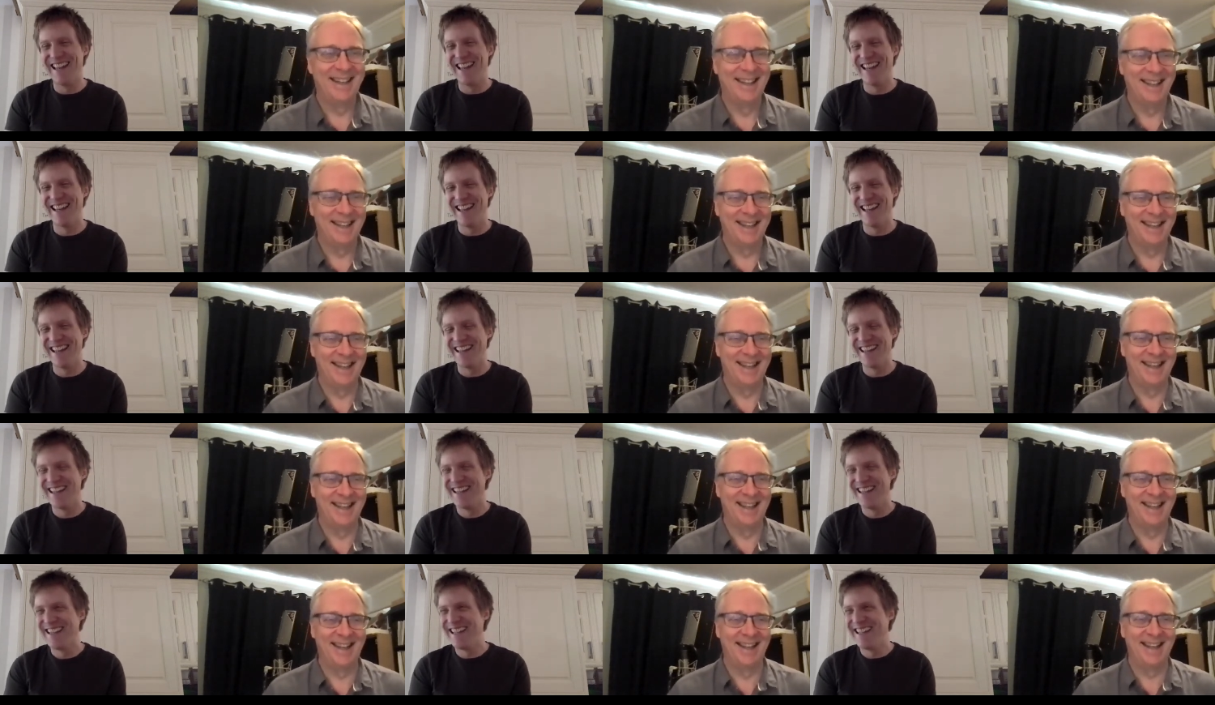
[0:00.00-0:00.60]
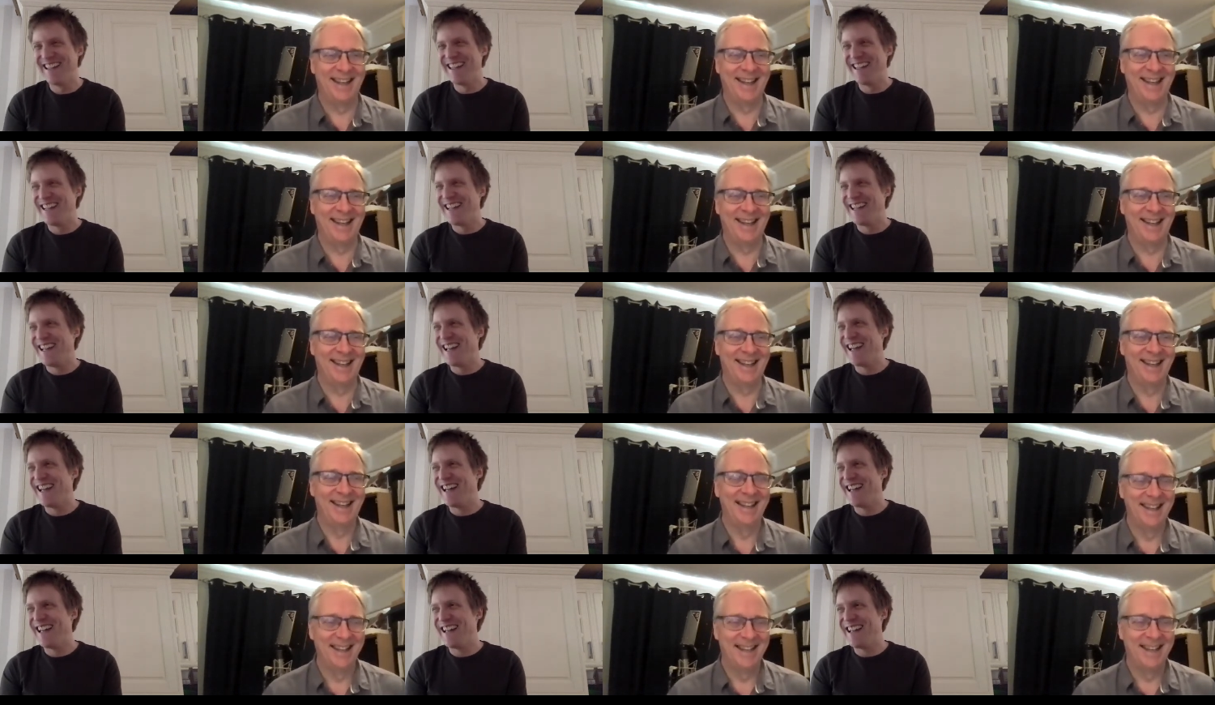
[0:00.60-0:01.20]

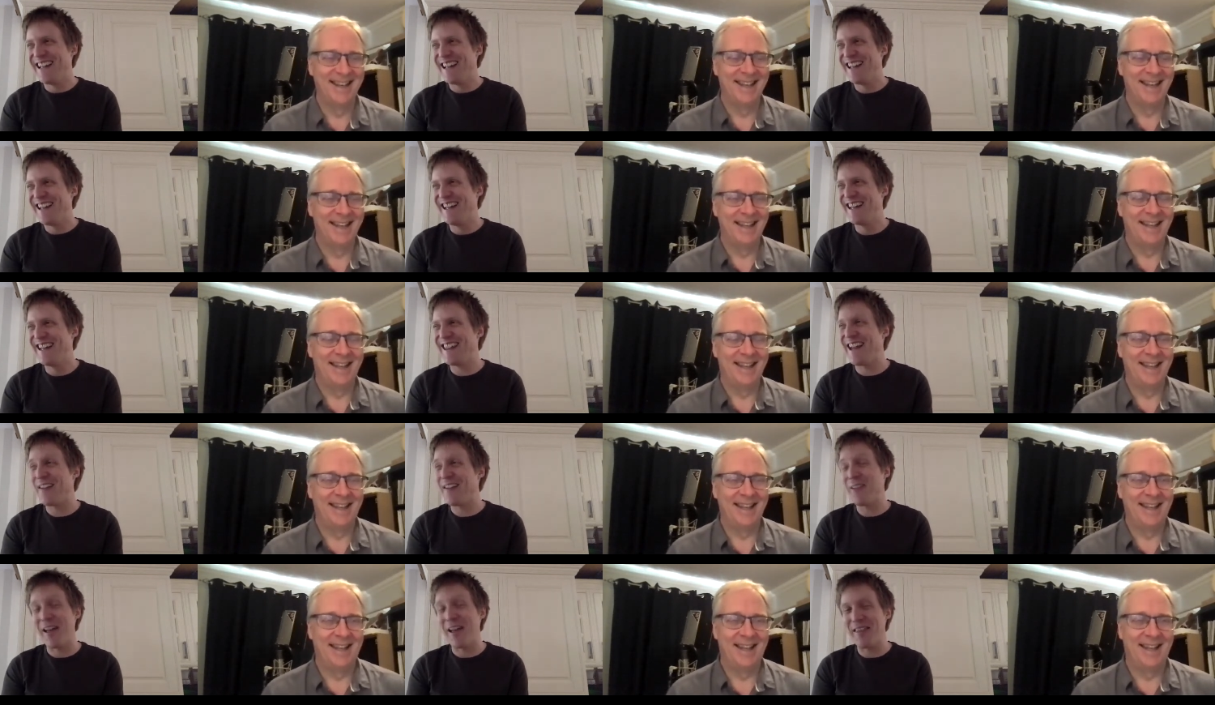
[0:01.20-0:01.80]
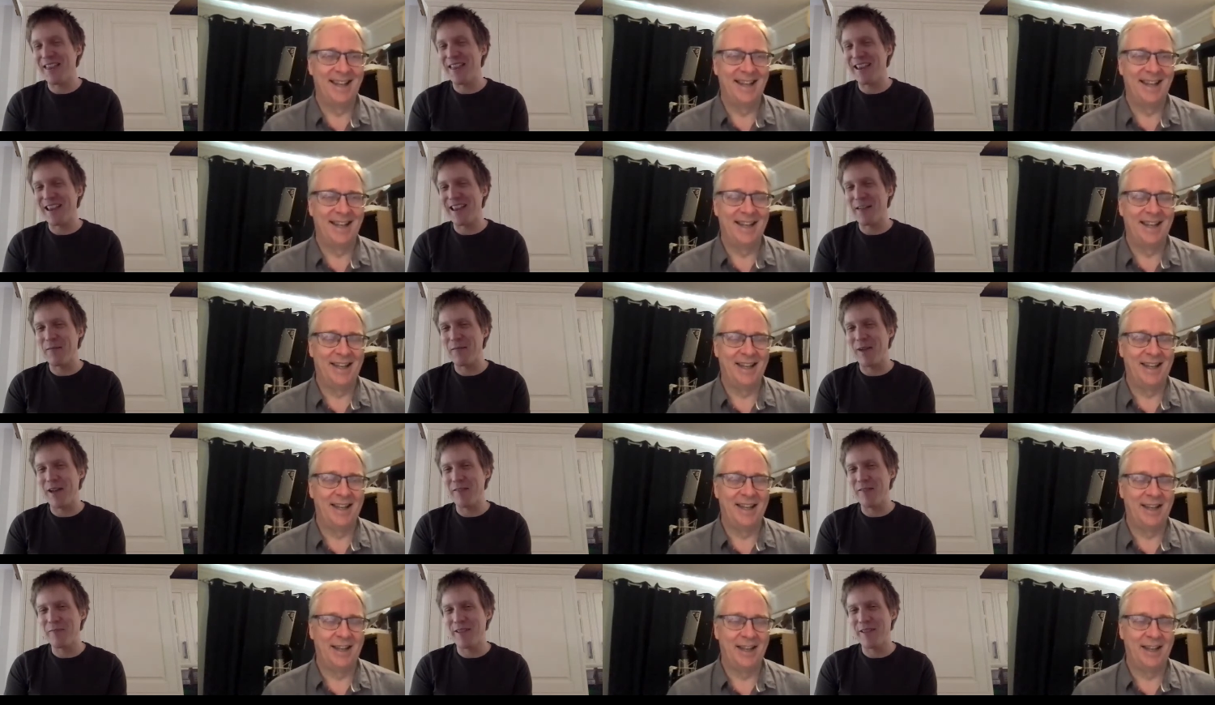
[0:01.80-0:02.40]
Speaker 1: that, I think that might
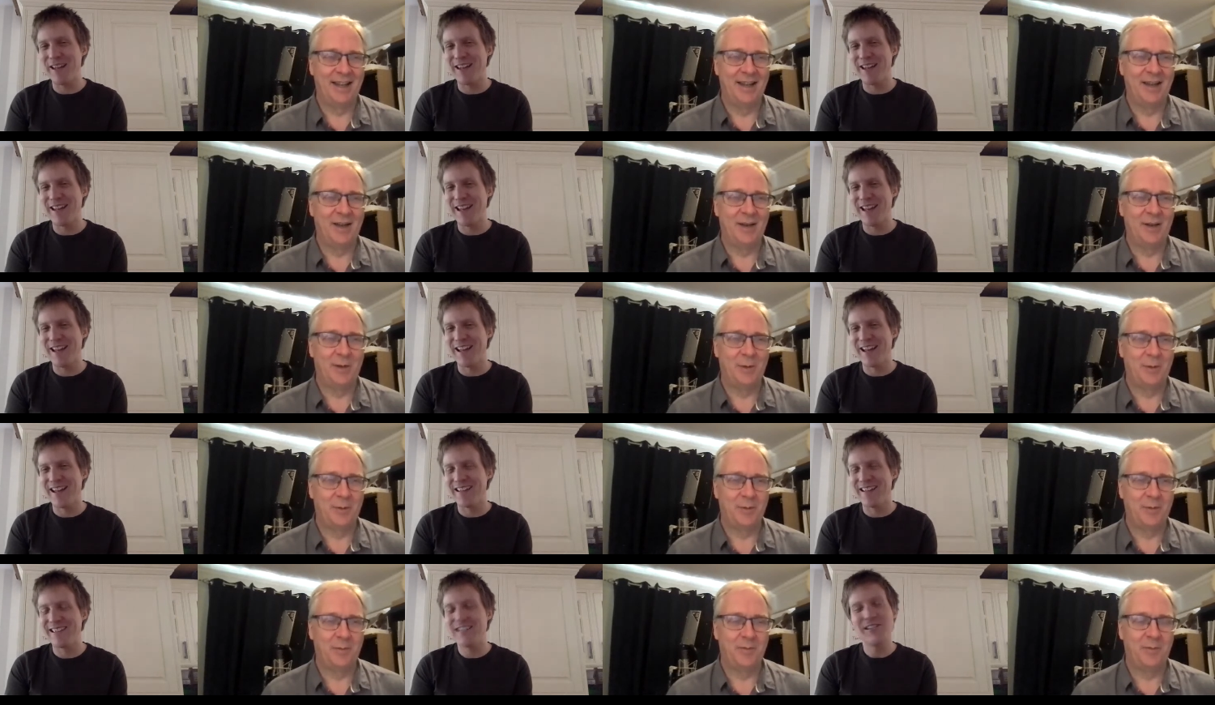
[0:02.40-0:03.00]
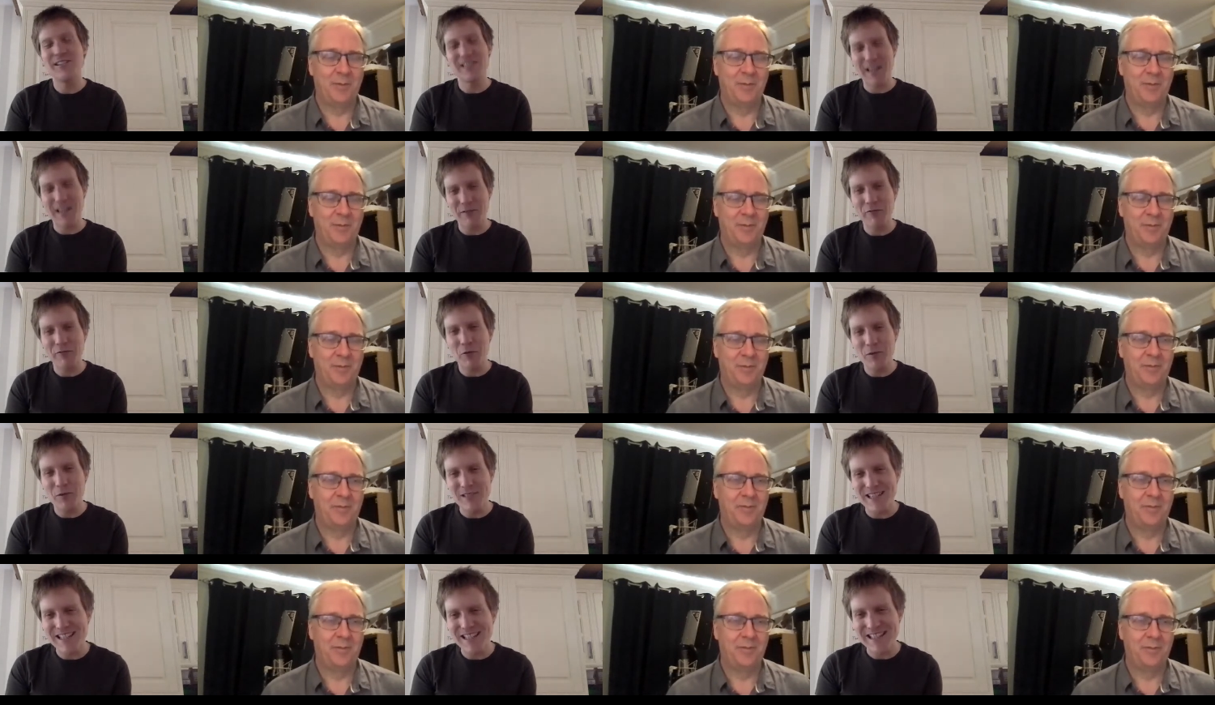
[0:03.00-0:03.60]
have been. Uh, did you say four
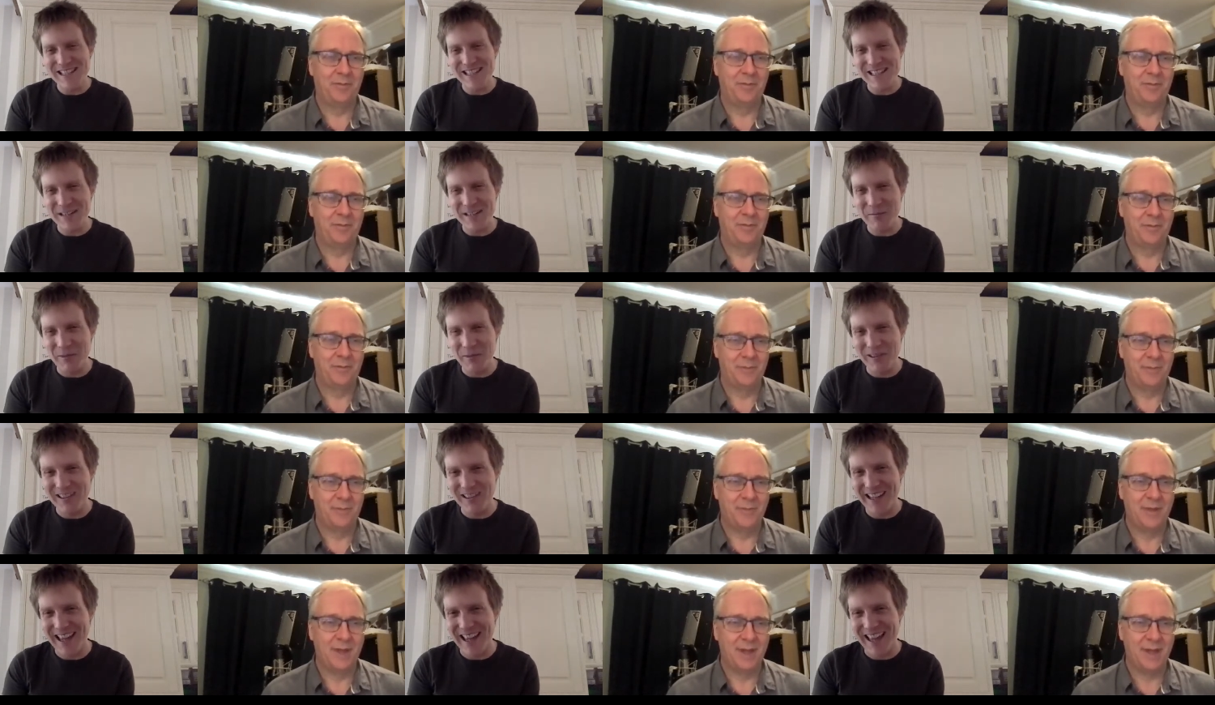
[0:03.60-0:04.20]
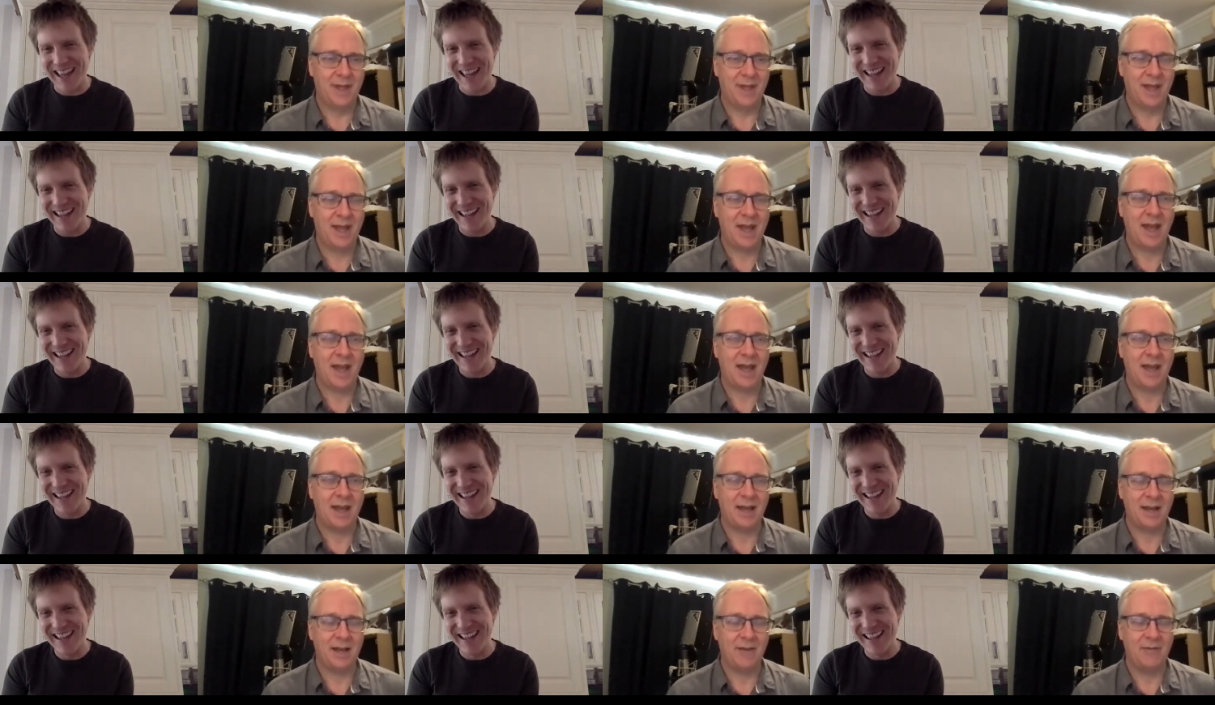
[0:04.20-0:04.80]
seasons in one day?
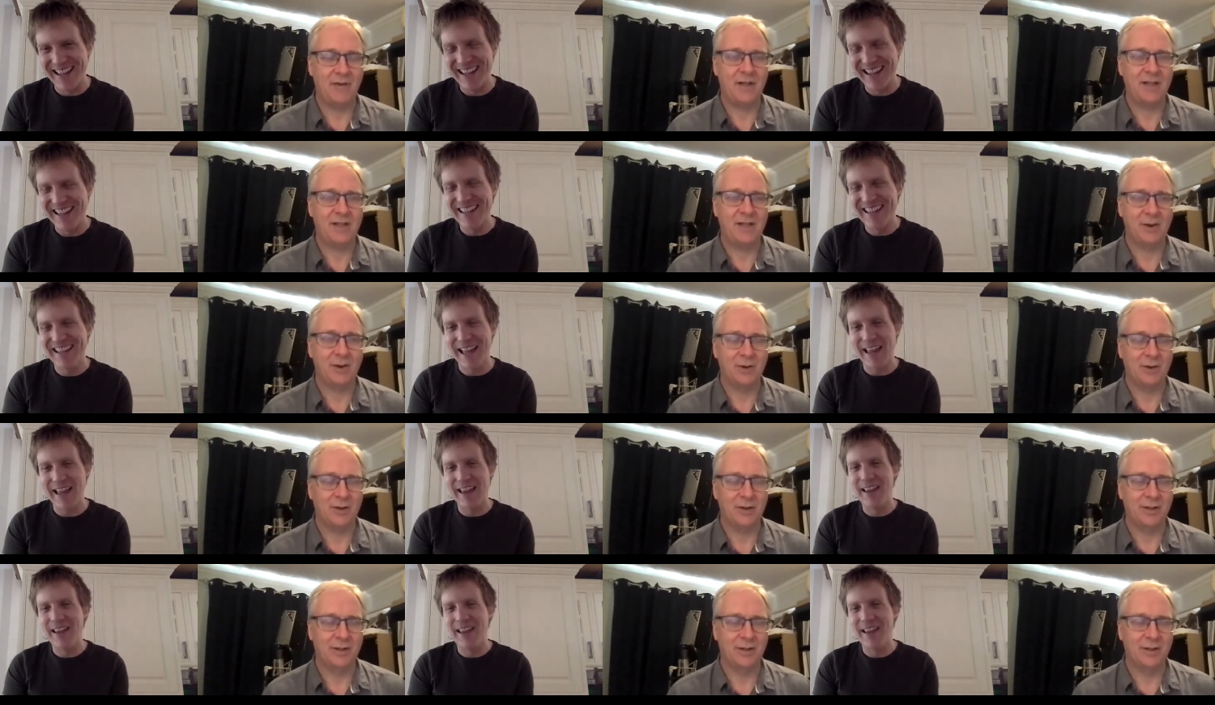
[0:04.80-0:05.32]
Yeah, lovely song. Yeah.